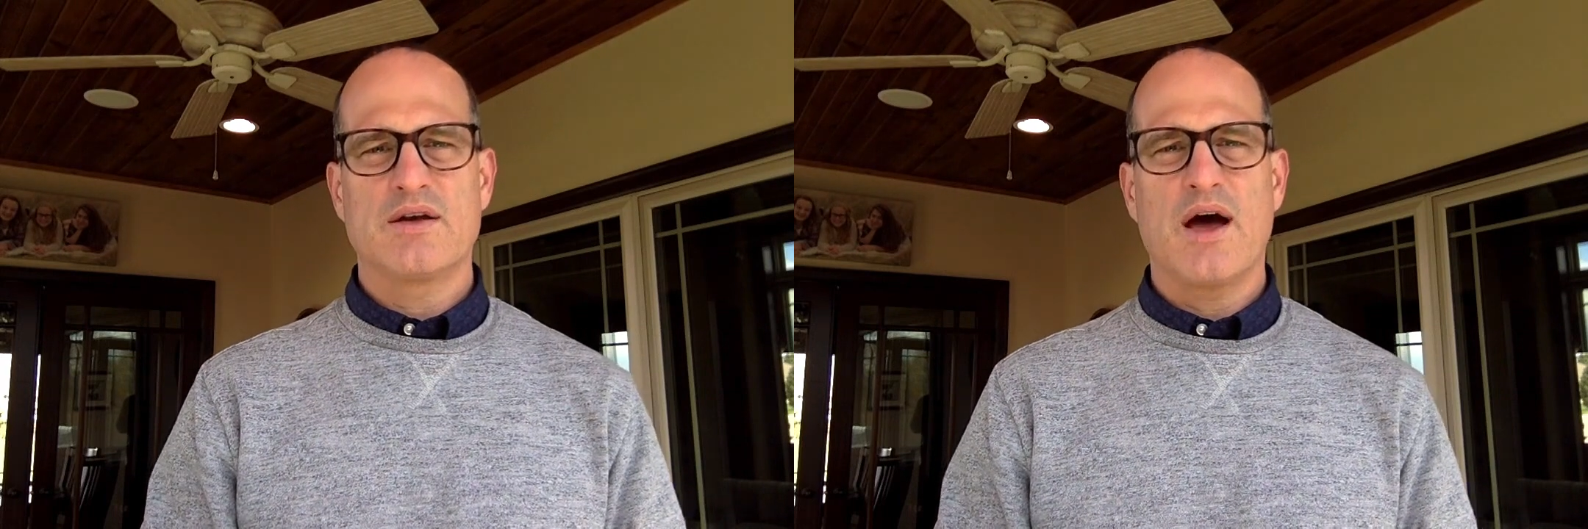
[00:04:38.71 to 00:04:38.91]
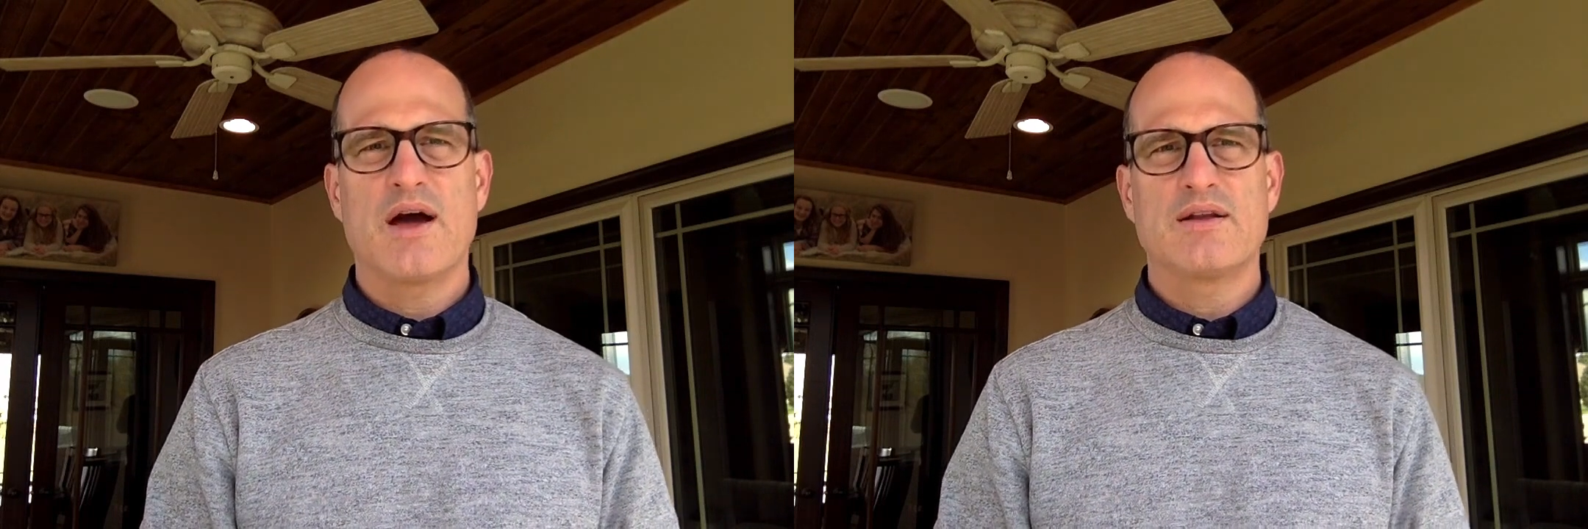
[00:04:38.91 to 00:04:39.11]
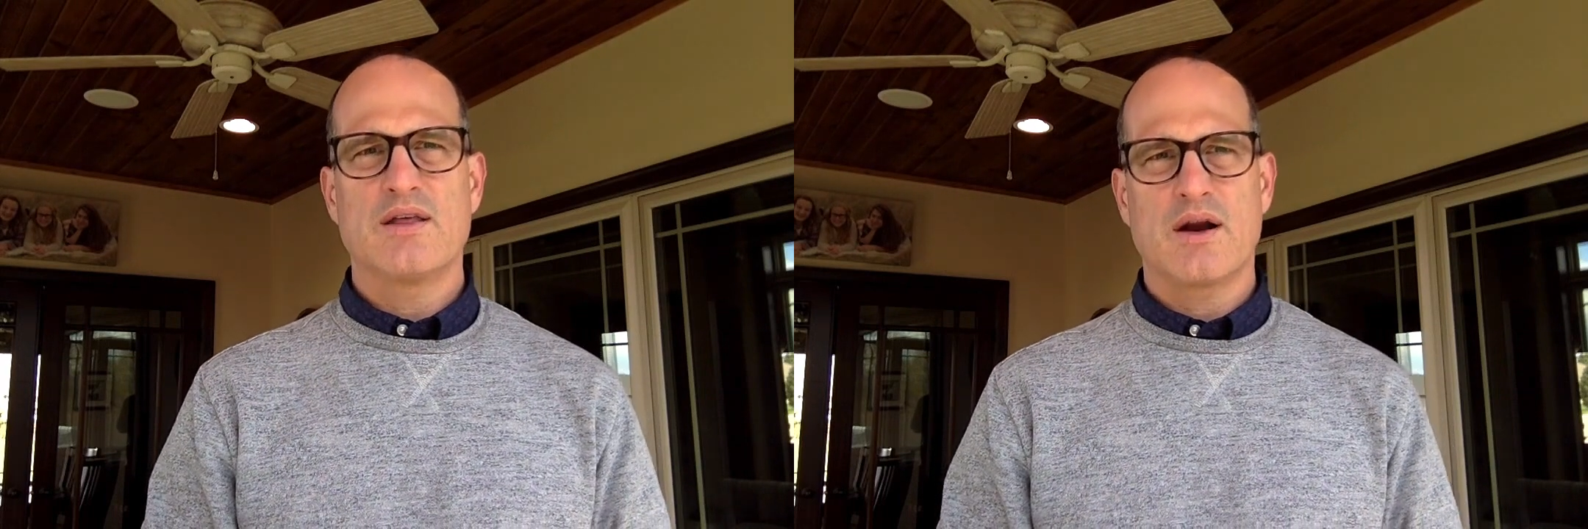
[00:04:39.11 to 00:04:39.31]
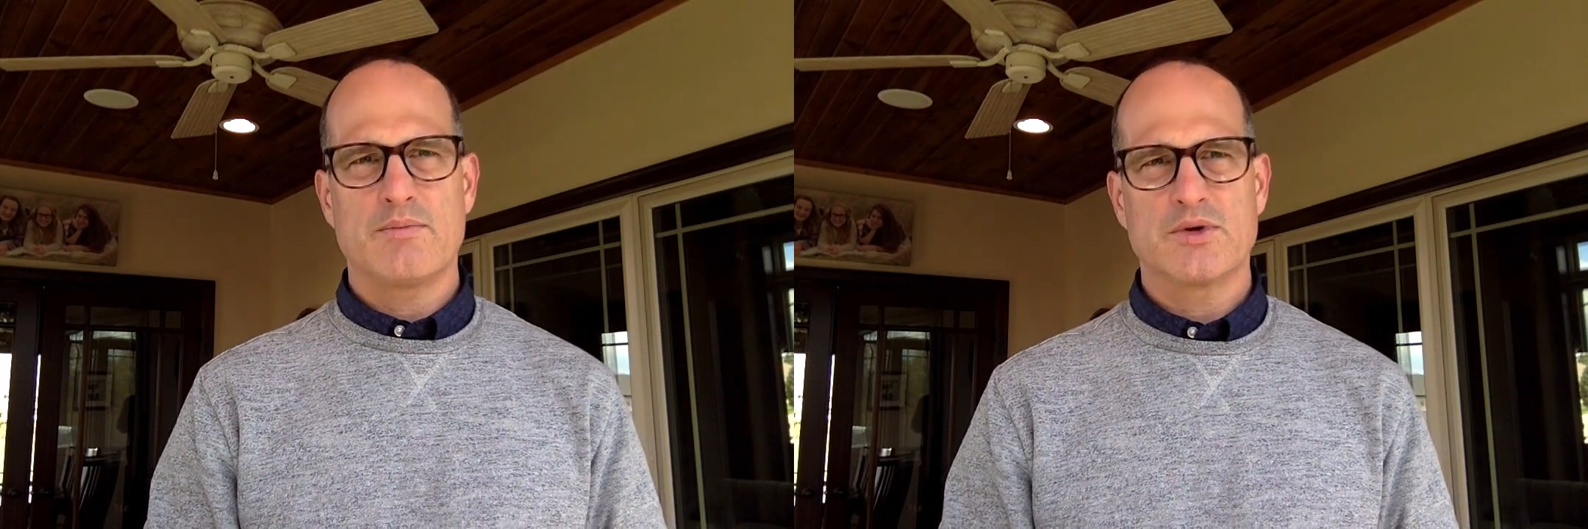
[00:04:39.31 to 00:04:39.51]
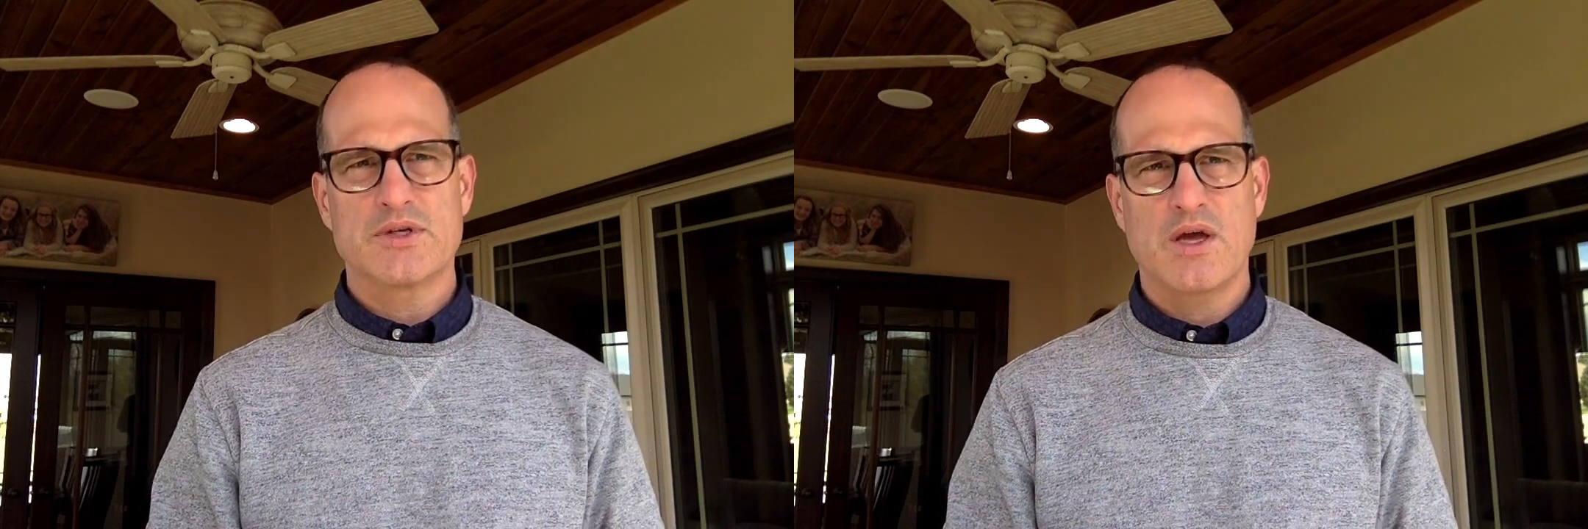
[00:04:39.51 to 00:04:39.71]
guide that I
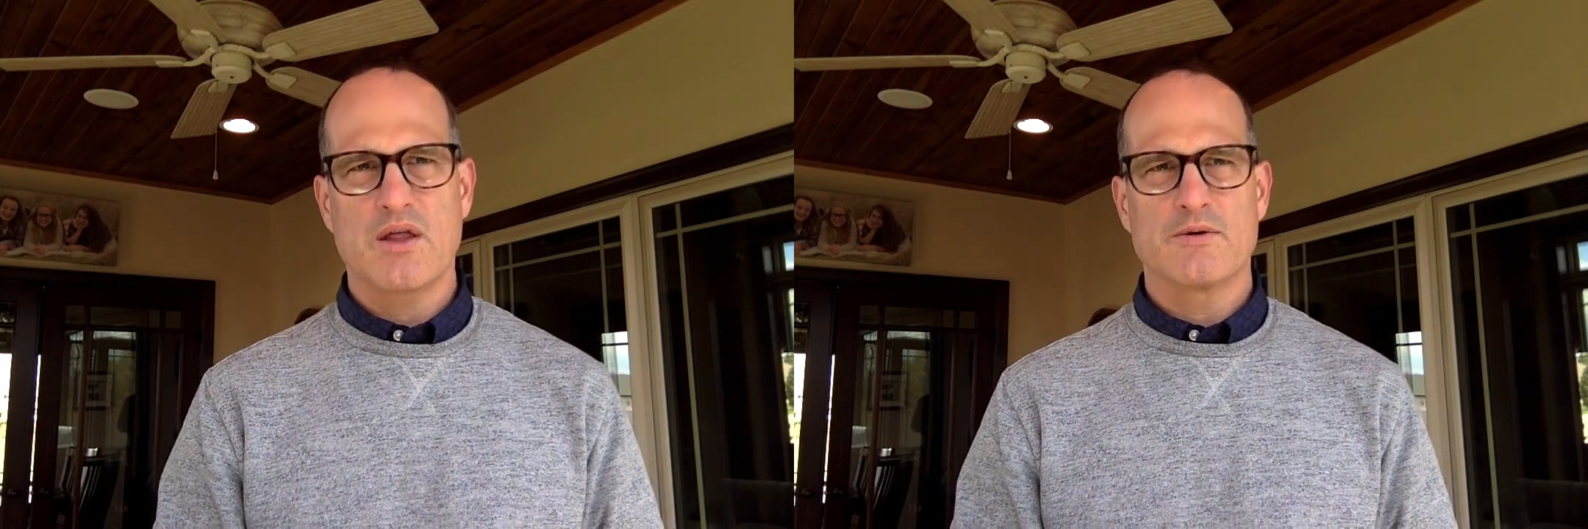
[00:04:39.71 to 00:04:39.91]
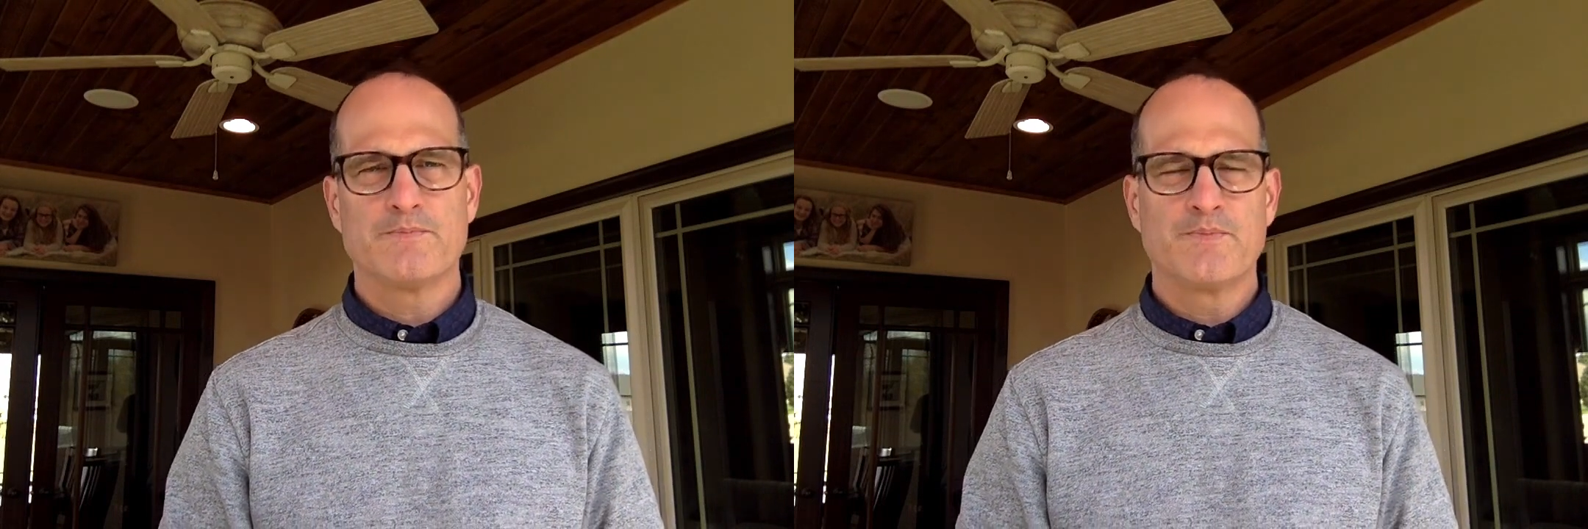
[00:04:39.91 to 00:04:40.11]
put together.